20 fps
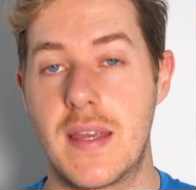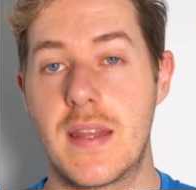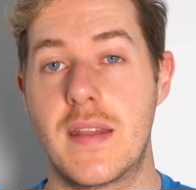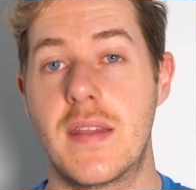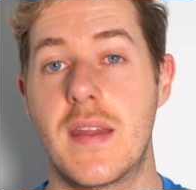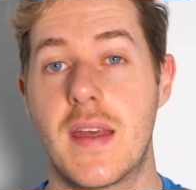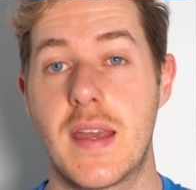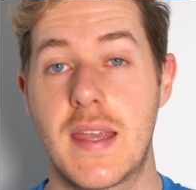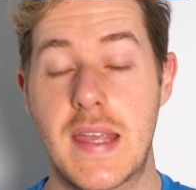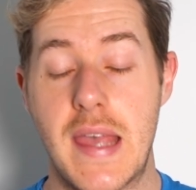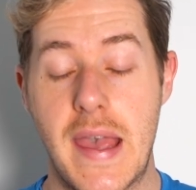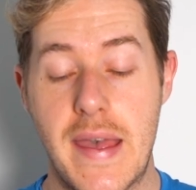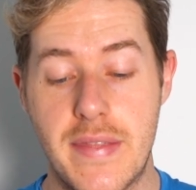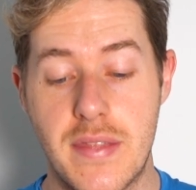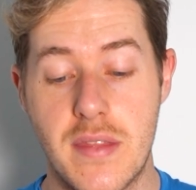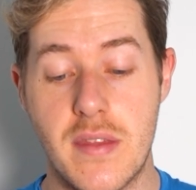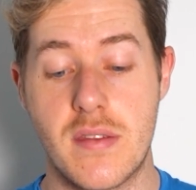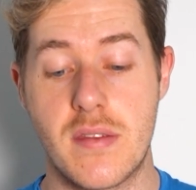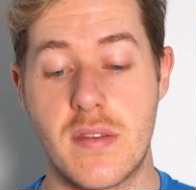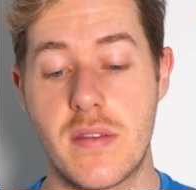And
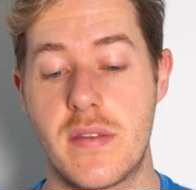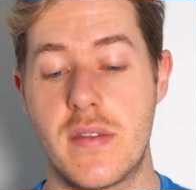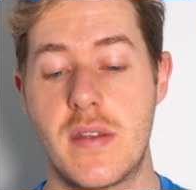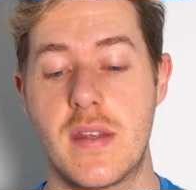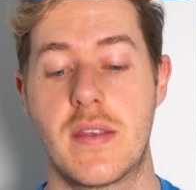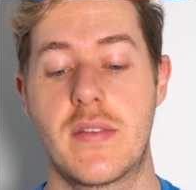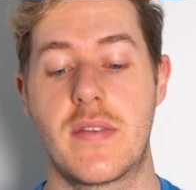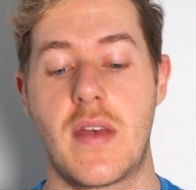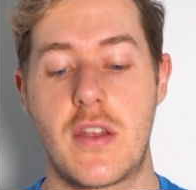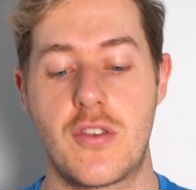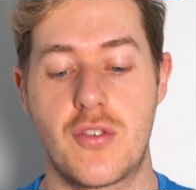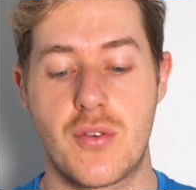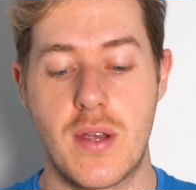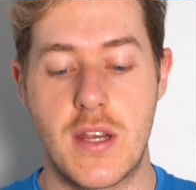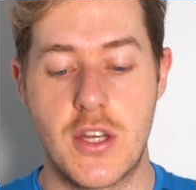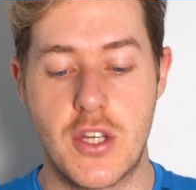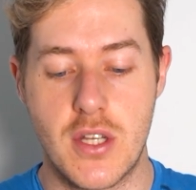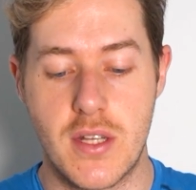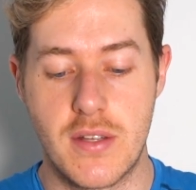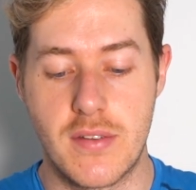again, this is an
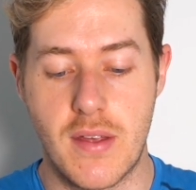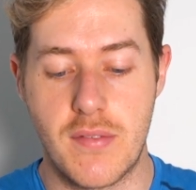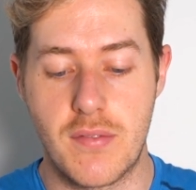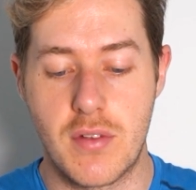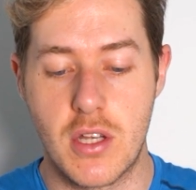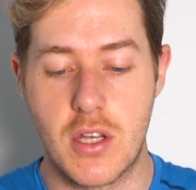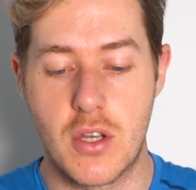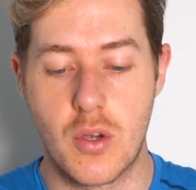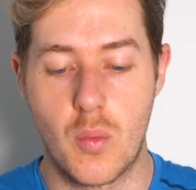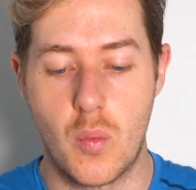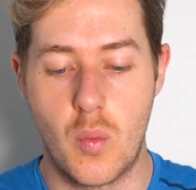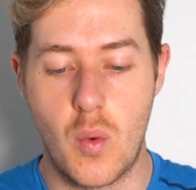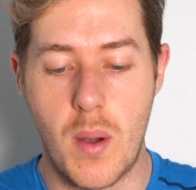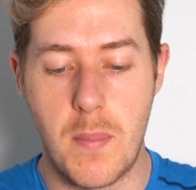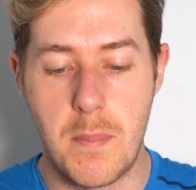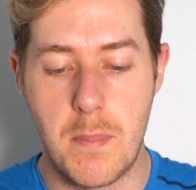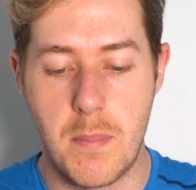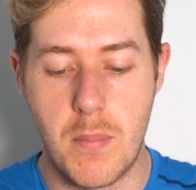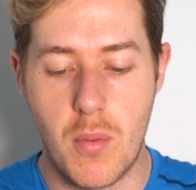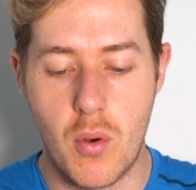exaggeration. Let's have a look at
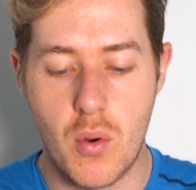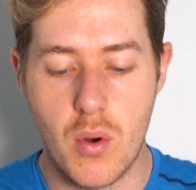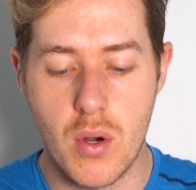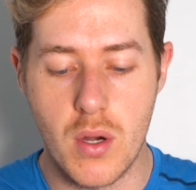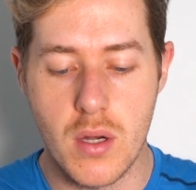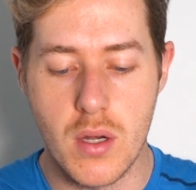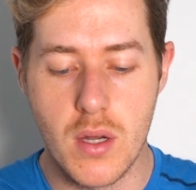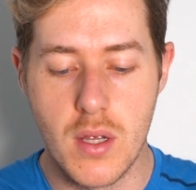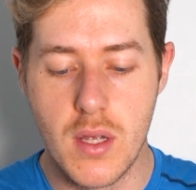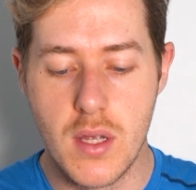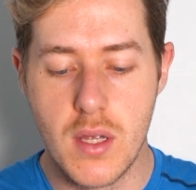one more.